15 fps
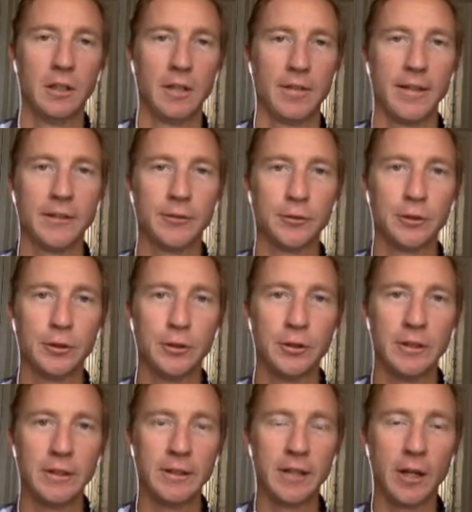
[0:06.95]
Thanks for tuning
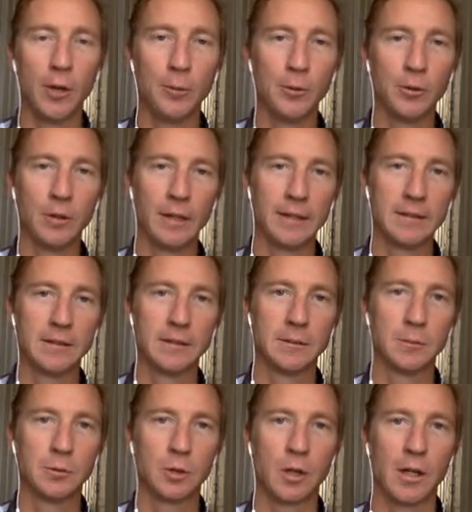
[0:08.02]
in, I hope you like and
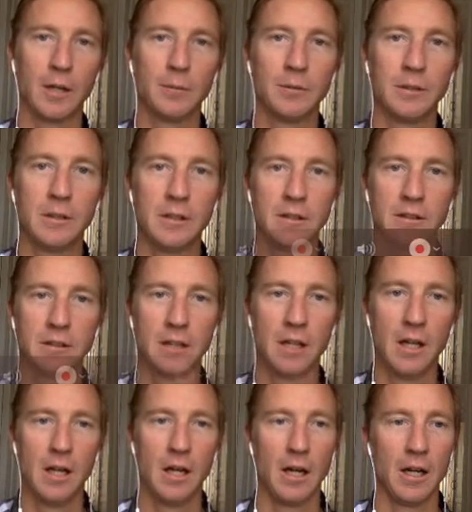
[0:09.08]
subscribe to this,
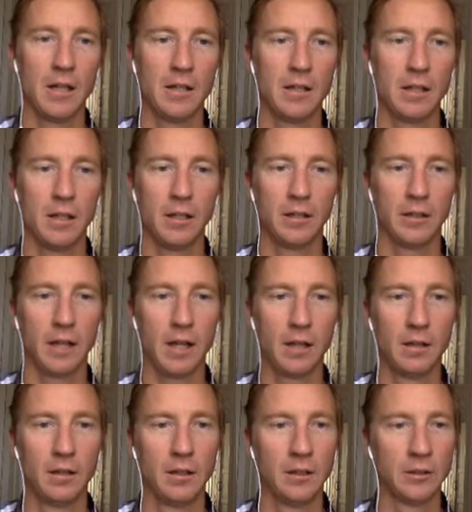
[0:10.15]
and uh, yeah,
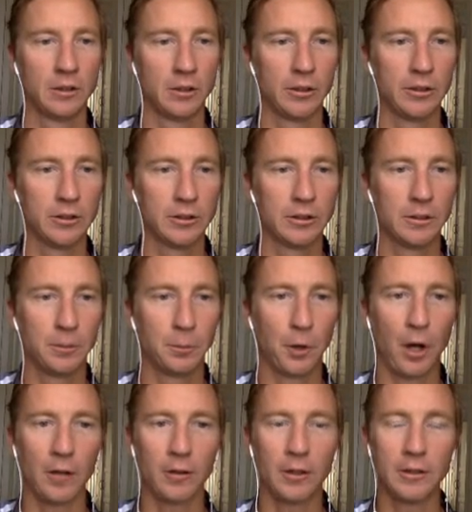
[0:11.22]
so here's the
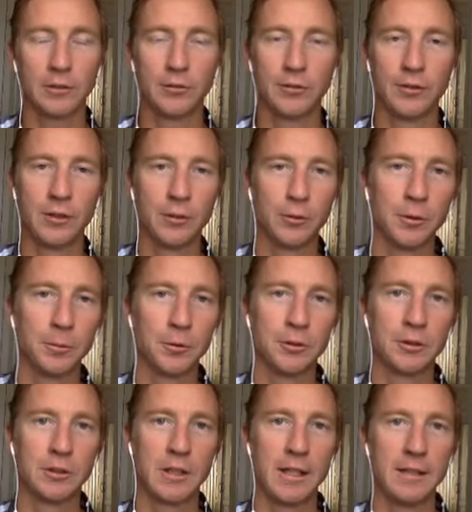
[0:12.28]
progress,
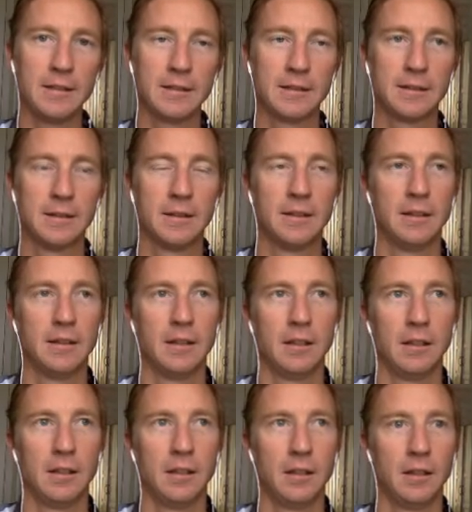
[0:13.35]
53%,
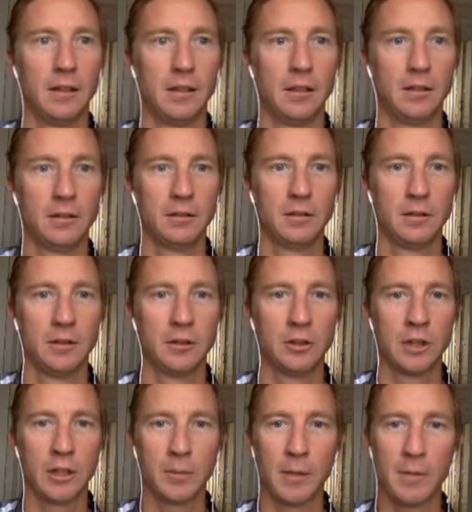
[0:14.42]
uh,
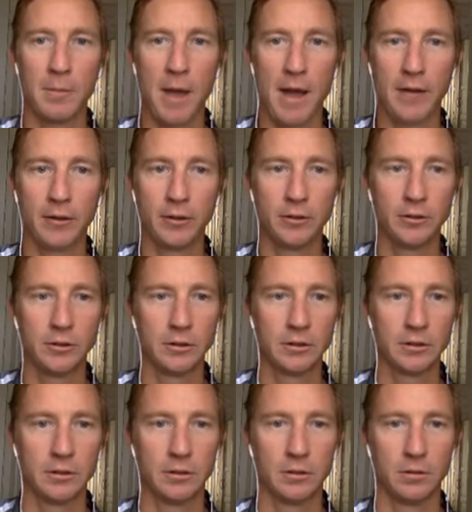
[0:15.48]
checkmate patterns,
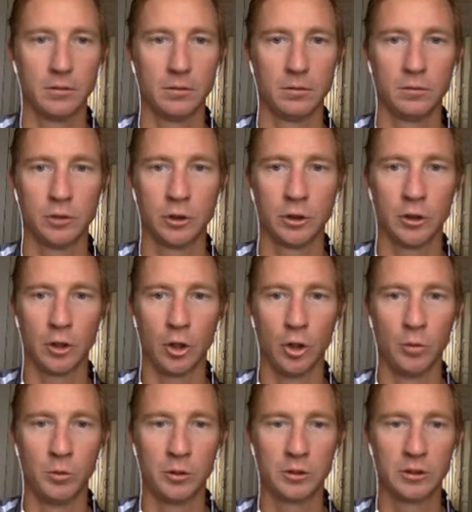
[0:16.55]
we're
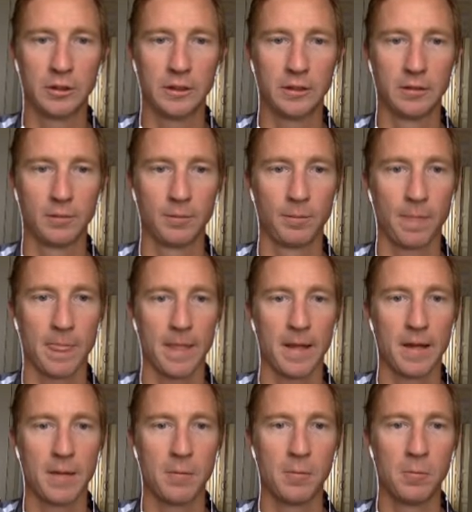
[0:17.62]
almost there, a
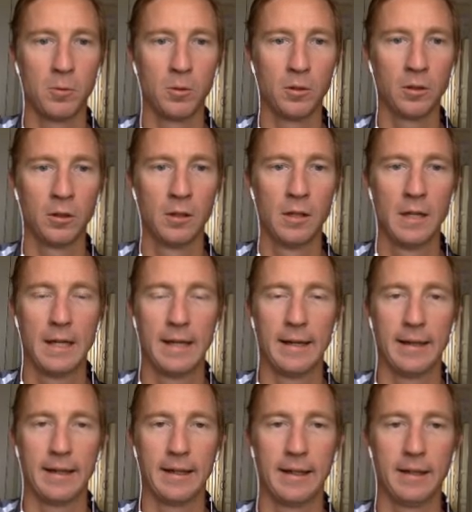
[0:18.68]
couple more,
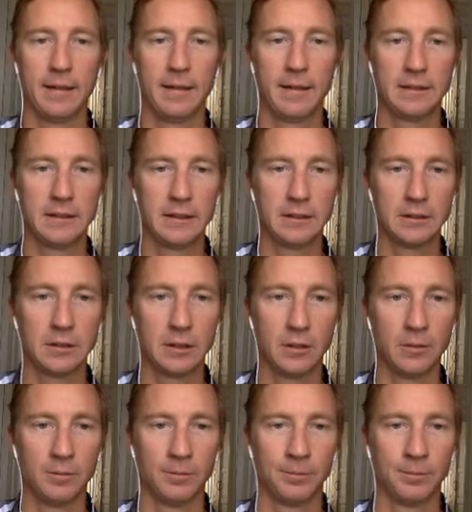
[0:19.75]
and that's it, so